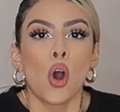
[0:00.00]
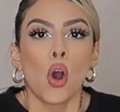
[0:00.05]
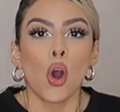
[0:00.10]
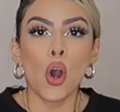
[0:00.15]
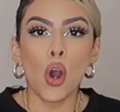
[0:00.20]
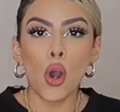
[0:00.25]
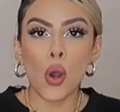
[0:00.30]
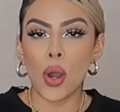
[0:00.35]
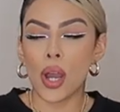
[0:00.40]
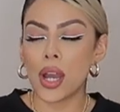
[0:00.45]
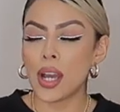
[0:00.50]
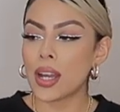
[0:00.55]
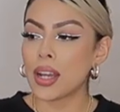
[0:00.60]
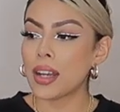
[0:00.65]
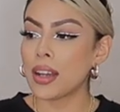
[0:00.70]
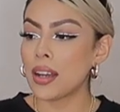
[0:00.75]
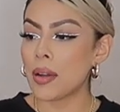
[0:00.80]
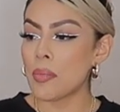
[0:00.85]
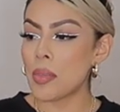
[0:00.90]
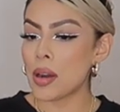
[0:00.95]
whew,
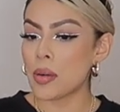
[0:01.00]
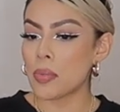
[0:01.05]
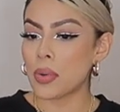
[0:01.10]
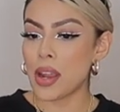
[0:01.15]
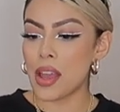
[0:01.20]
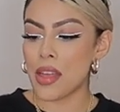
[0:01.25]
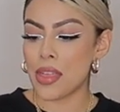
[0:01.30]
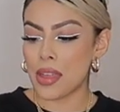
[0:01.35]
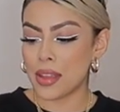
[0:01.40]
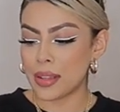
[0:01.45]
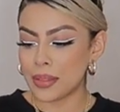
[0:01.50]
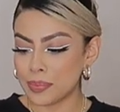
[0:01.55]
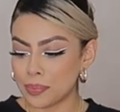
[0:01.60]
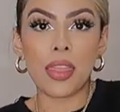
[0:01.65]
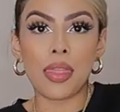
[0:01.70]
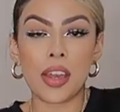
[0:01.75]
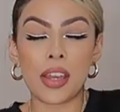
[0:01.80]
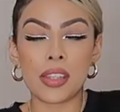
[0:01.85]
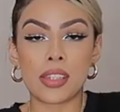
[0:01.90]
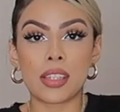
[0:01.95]
I'm out of breath.
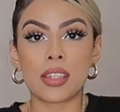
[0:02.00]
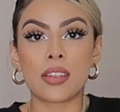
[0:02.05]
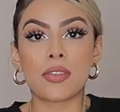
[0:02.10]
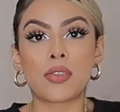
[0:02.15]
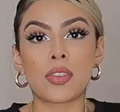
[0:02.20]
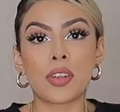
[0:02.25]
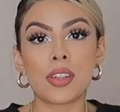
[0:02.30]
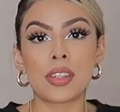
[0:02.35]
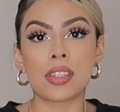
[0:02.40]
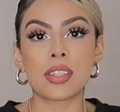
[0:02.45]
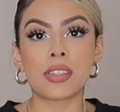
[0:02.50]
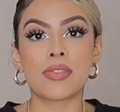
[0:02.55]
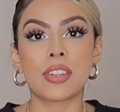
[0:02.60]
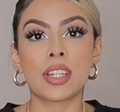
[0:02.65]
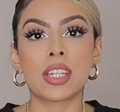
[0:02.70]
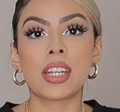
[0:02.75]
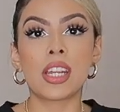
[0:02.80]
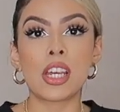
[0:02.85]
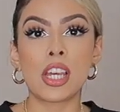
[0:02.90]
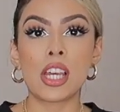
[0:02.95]
That's it for this
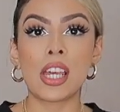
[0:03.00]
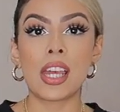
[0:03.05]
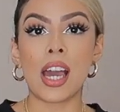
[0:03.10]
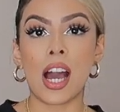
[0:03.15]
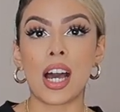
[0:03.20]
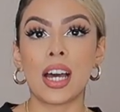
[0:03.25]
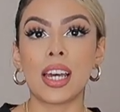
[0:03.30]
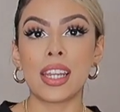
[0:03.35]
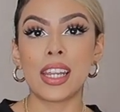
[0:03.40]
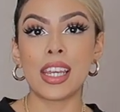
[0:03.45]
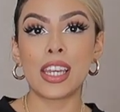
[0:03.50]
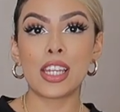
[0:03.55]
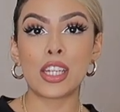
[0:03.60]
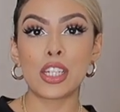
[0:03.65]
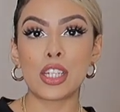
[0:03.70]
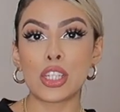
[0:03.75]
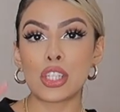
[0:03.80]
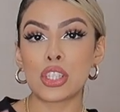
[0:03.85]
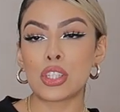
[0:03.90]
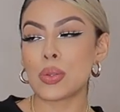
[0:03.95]
fit. On
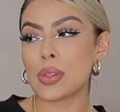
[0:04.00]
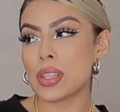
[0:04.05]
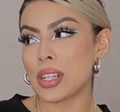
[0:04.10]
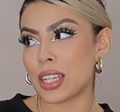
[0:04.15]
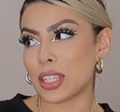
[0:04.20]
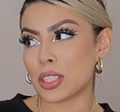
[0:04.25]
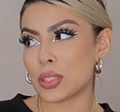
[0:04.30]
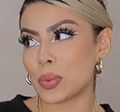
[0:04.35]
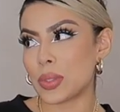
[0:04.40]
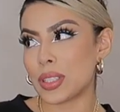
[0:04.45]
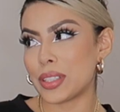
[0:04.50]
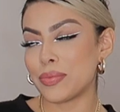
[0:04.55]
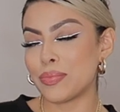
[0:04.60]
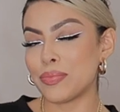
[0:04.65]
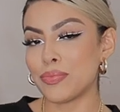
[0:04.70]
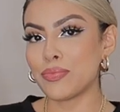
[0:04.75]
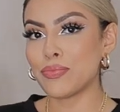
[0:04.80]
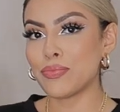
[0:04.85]
to the next one.